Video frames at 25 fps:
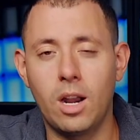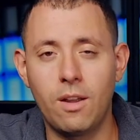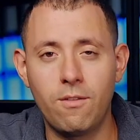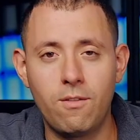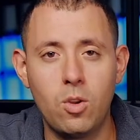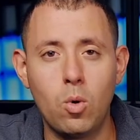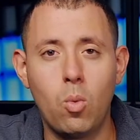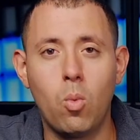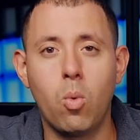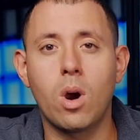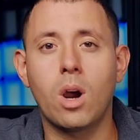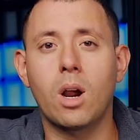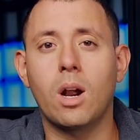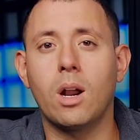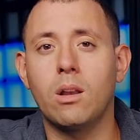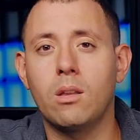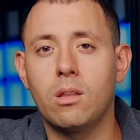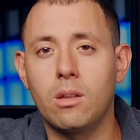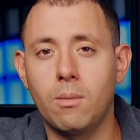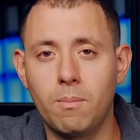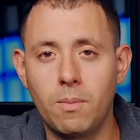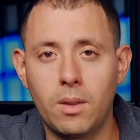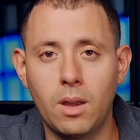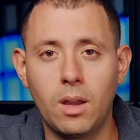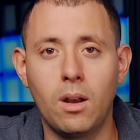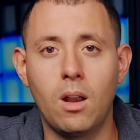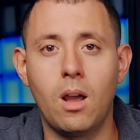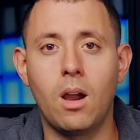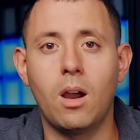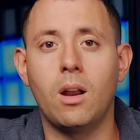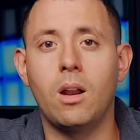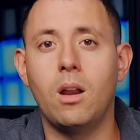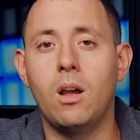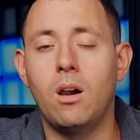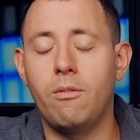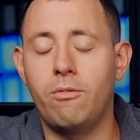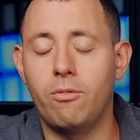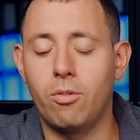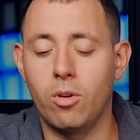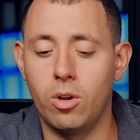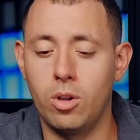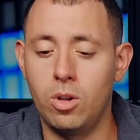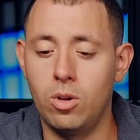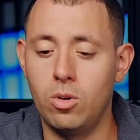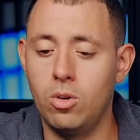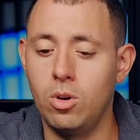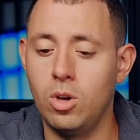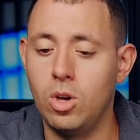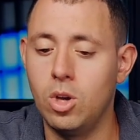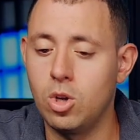If you work on something long enough or
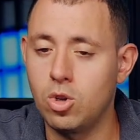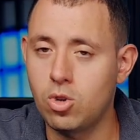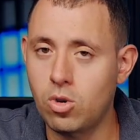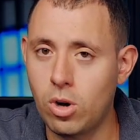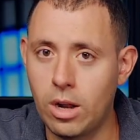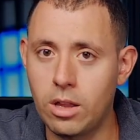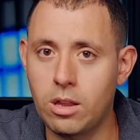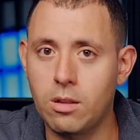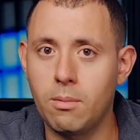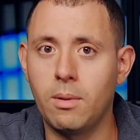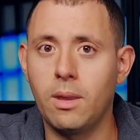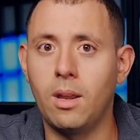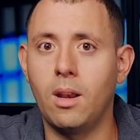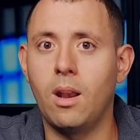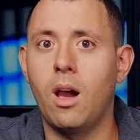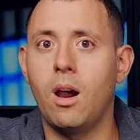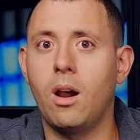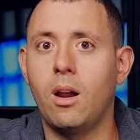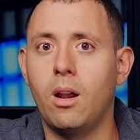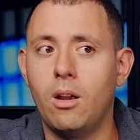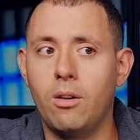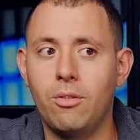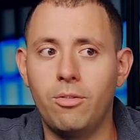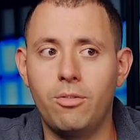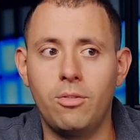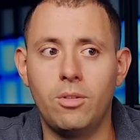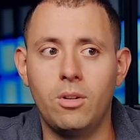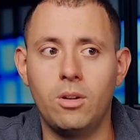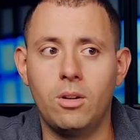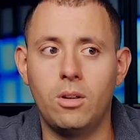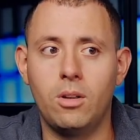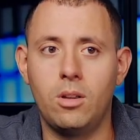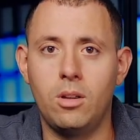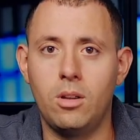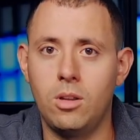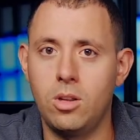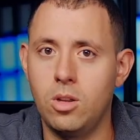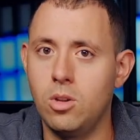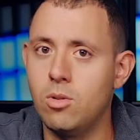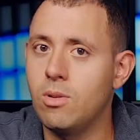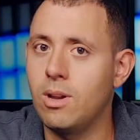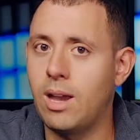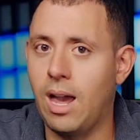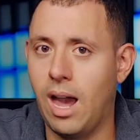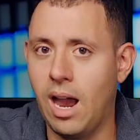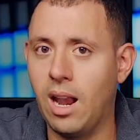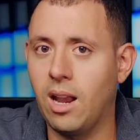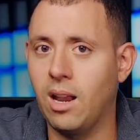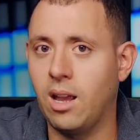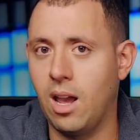you try something long enough, you
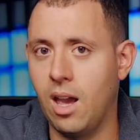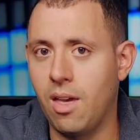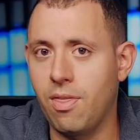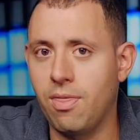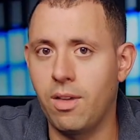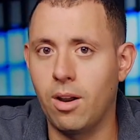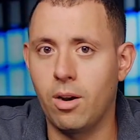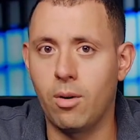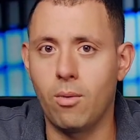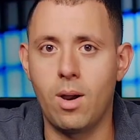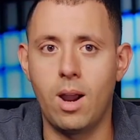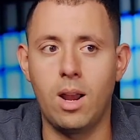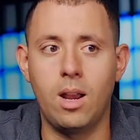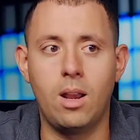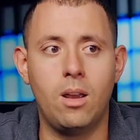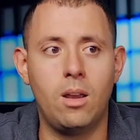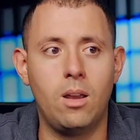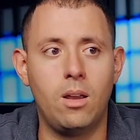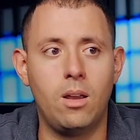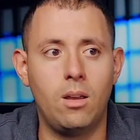can get there, right?